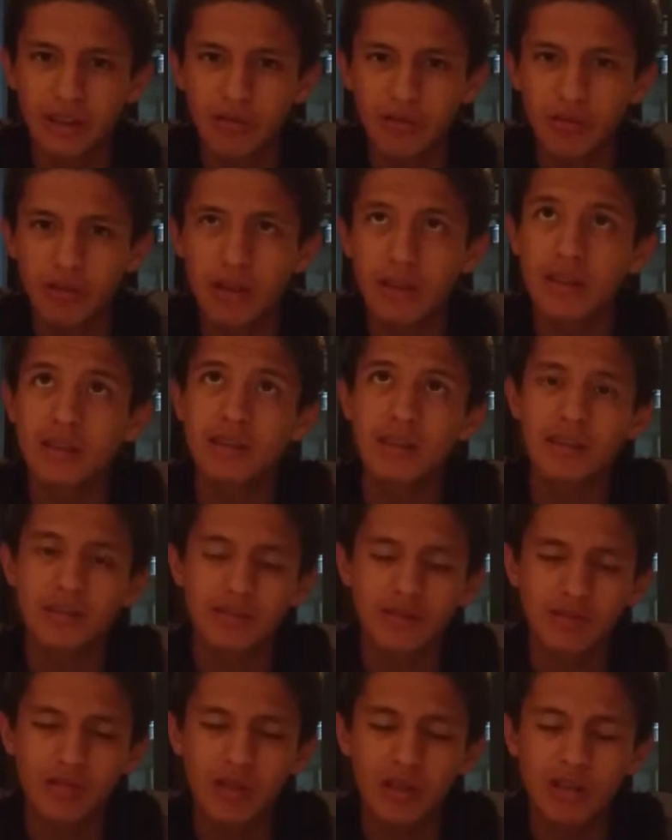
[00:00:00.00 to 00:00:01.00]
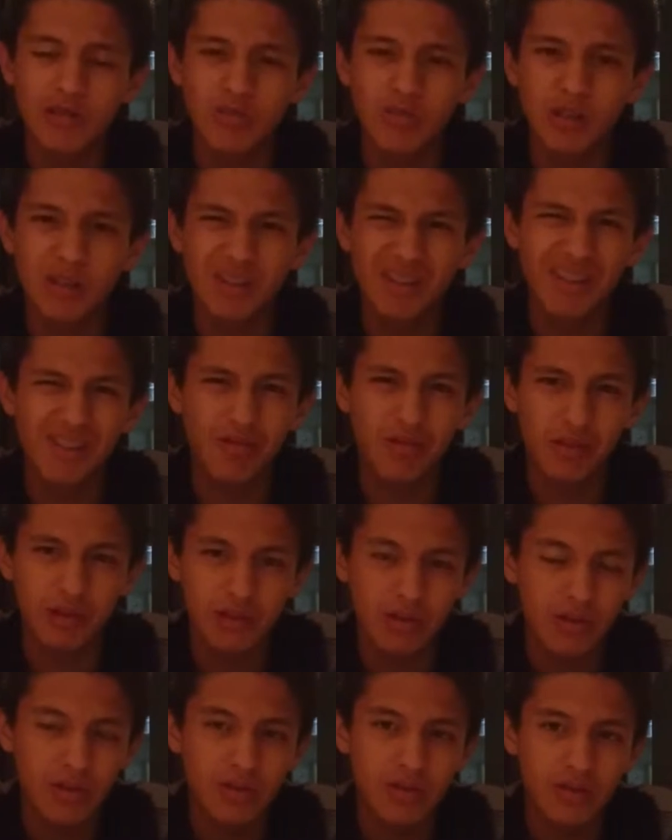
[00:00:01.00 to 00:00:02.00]
was strange with the
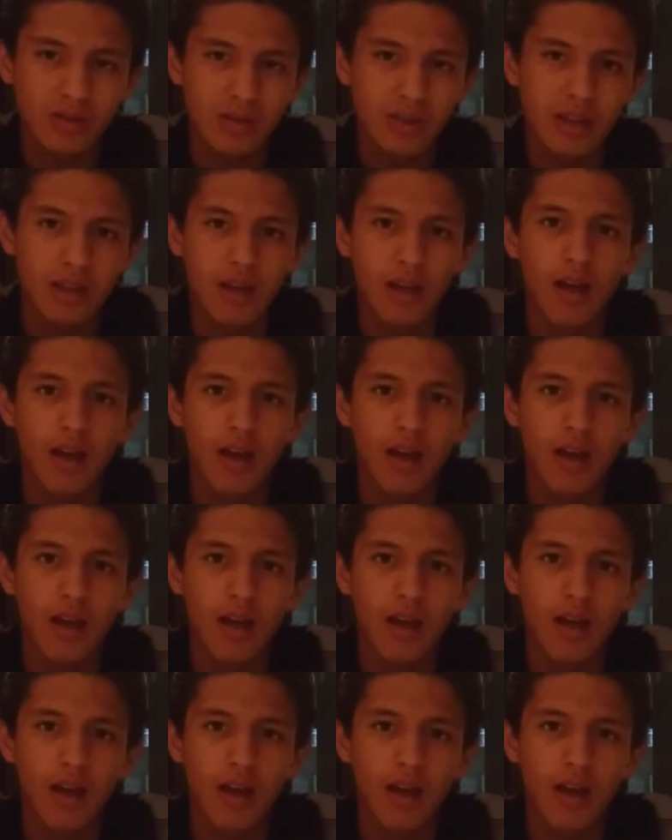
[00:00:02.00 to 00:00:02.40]
results,